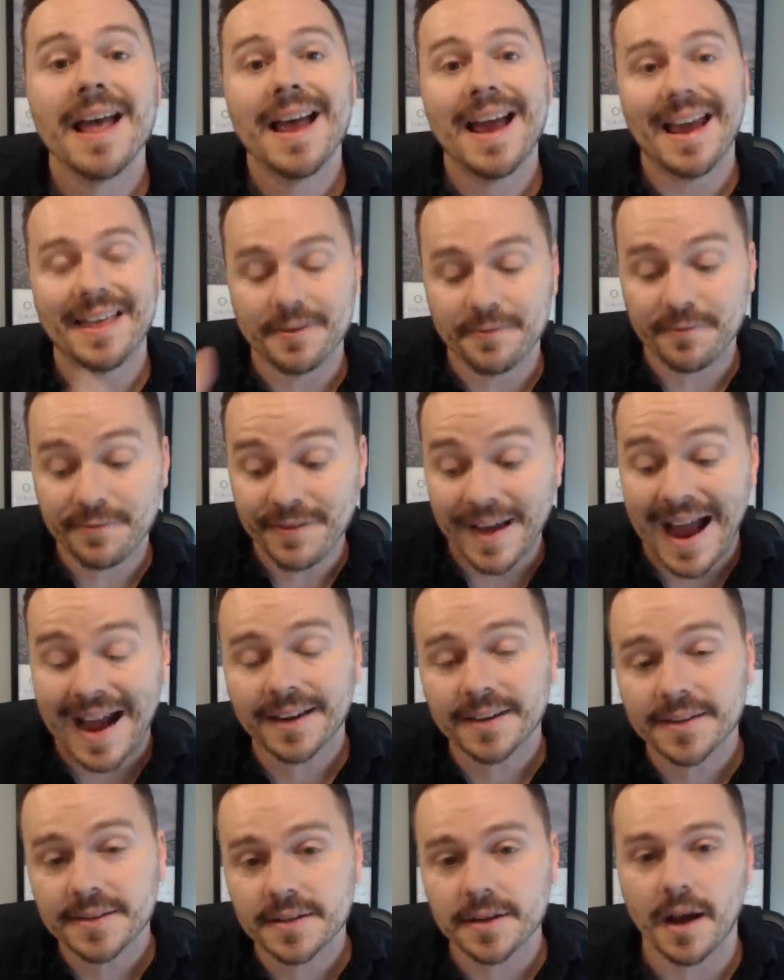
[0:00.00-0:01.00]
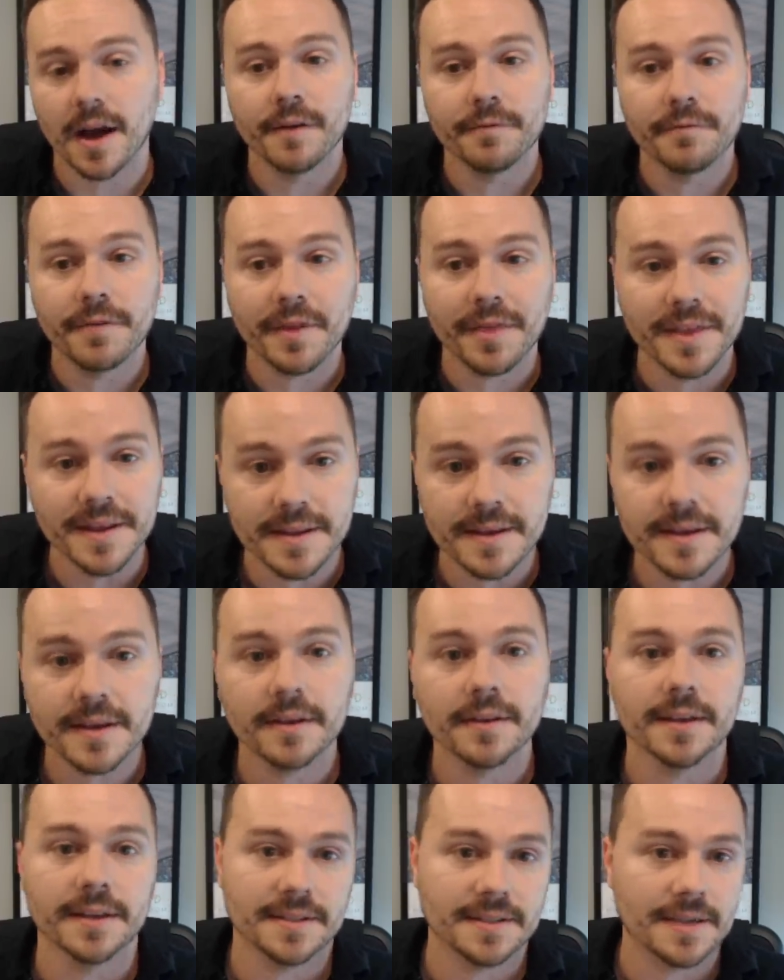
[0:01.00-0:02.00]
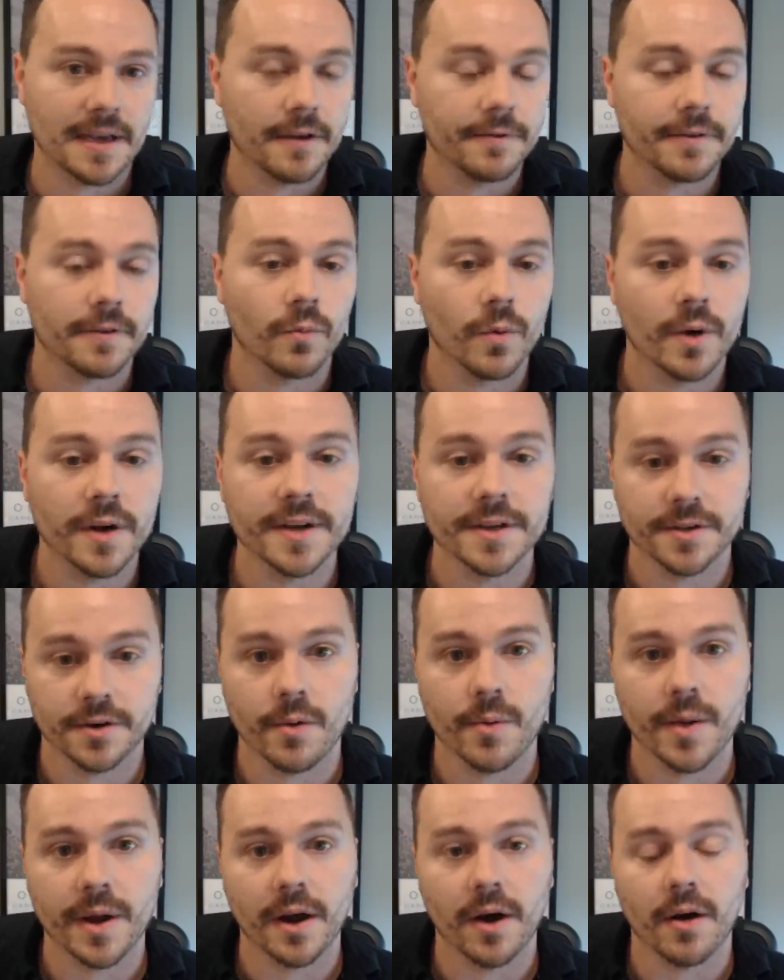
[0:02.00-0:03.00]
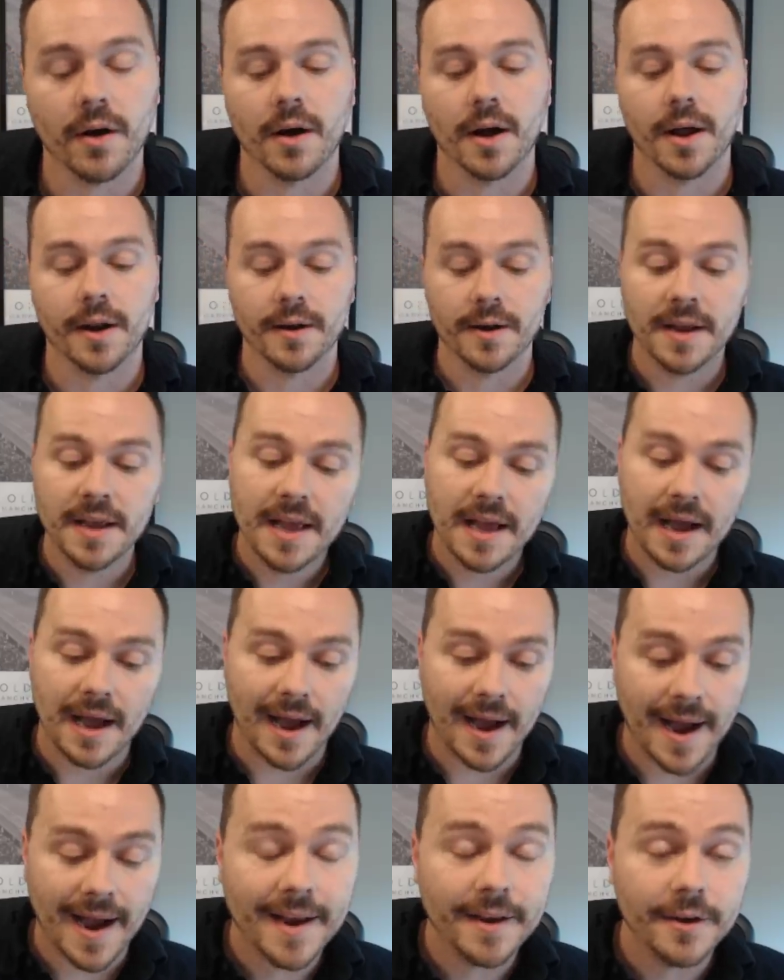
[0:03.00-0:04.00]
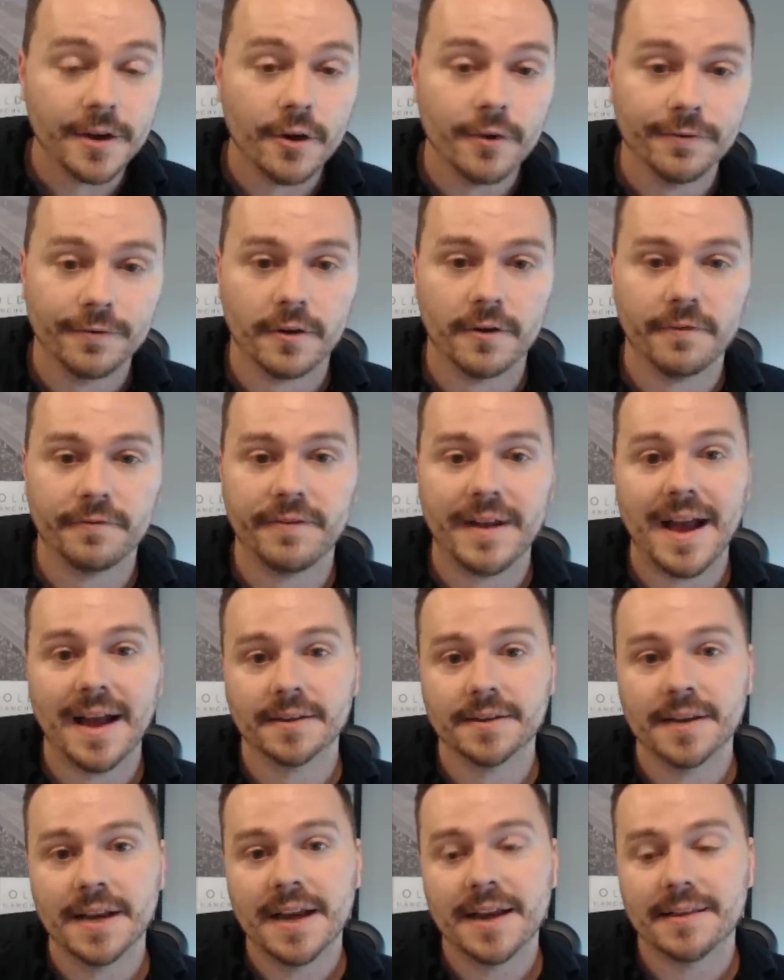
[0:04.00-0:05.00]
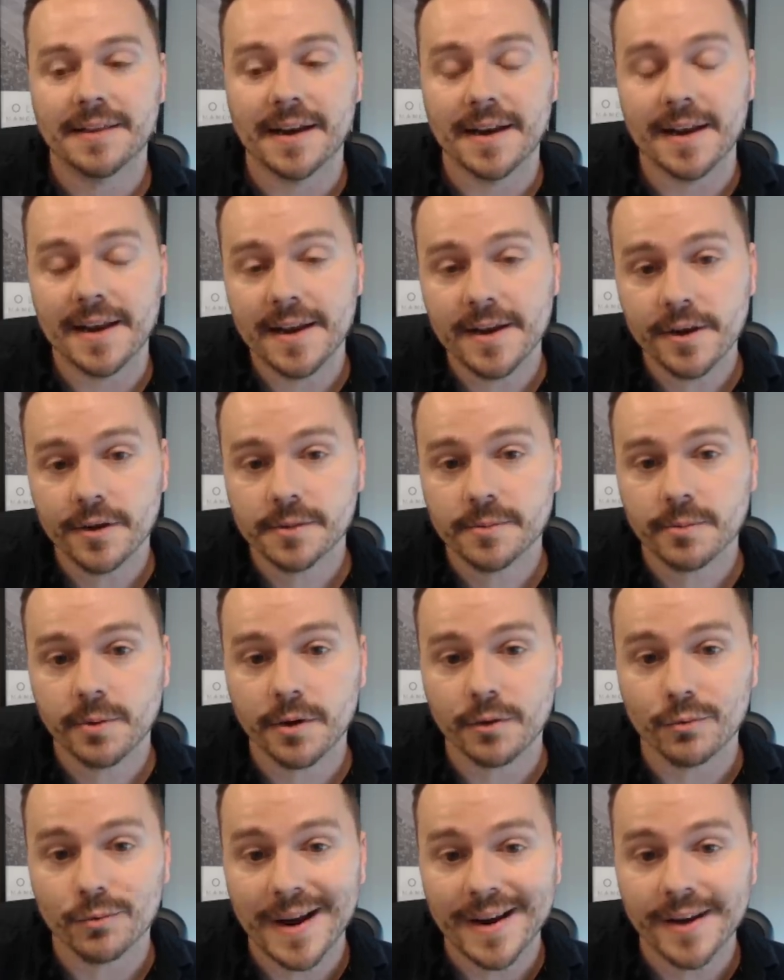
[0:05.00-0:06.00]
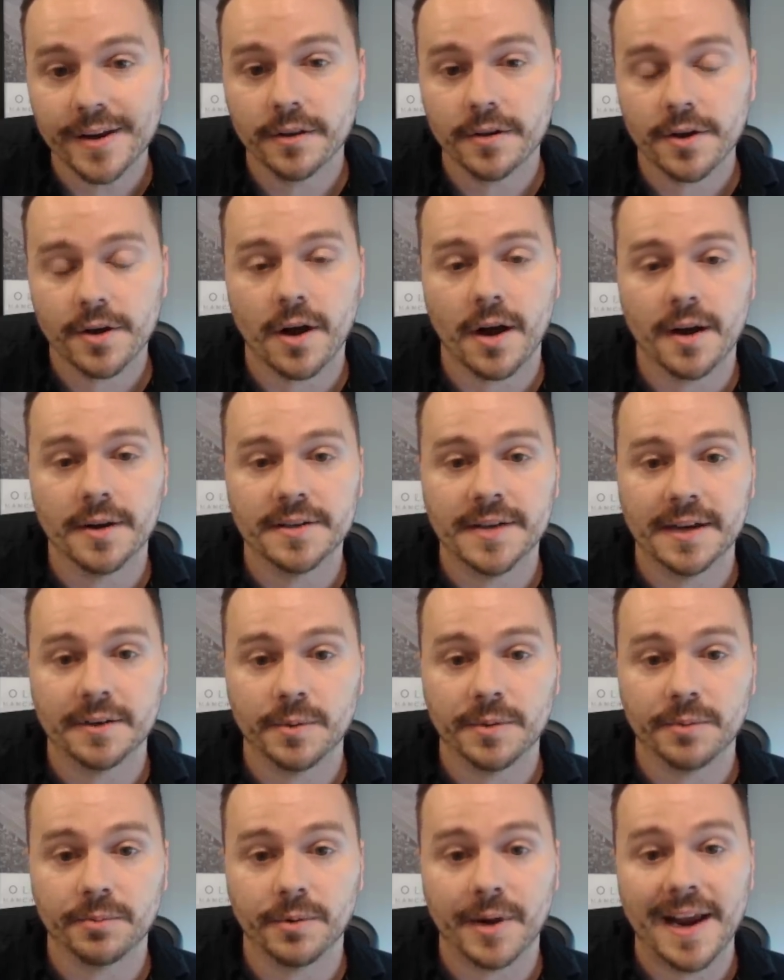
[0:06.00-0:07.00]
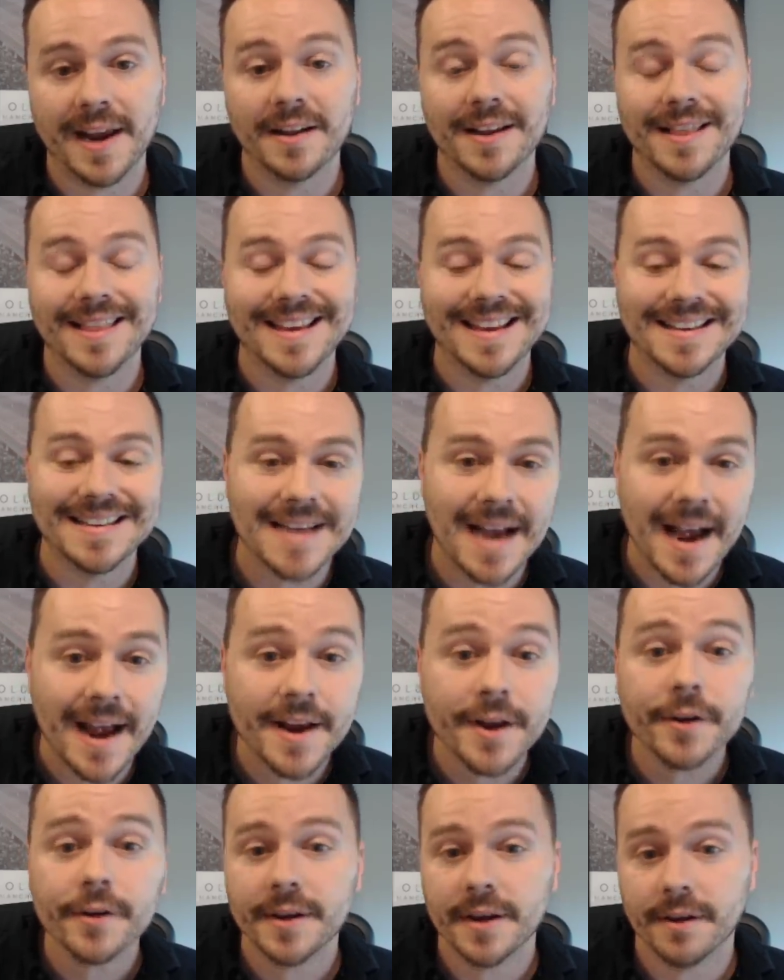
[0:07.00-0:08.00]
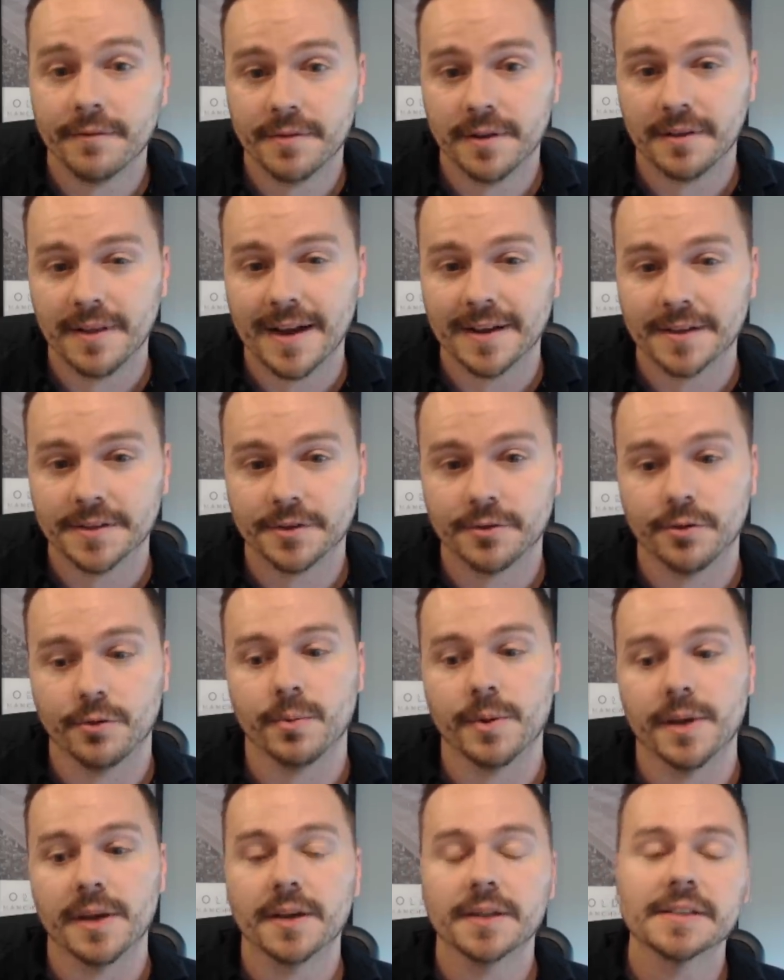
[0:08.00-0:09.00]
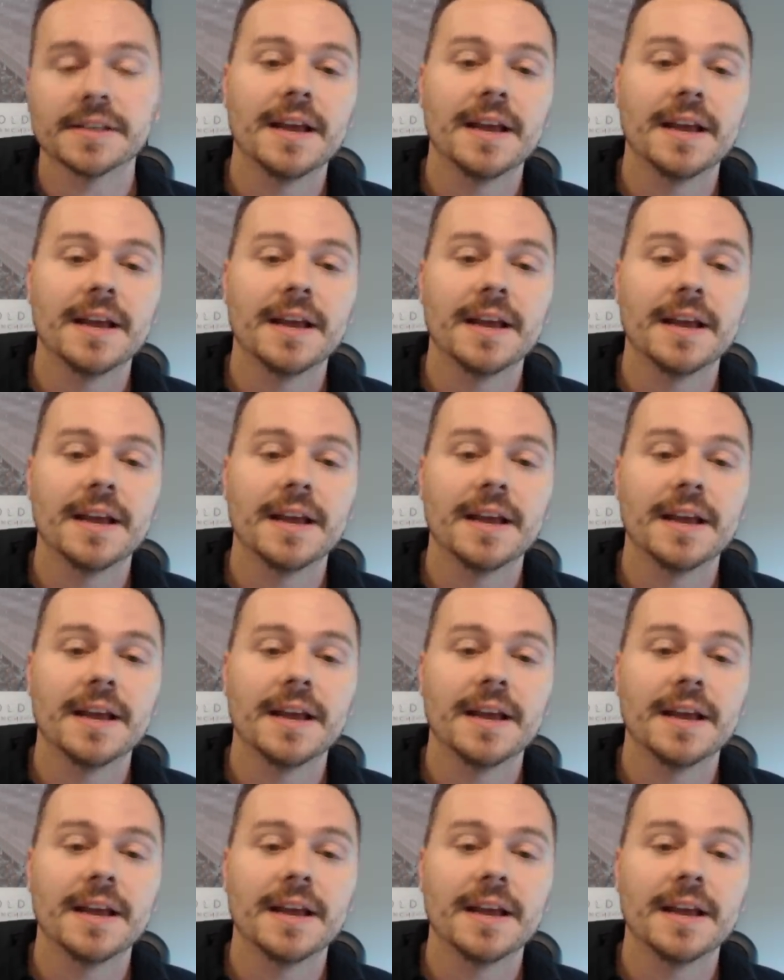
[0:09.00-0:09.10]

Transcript: and the facts of the deal itself and what is going on. I know for a fact that Ineos were in regular contact with Raine the entirety of the last 2 weeks,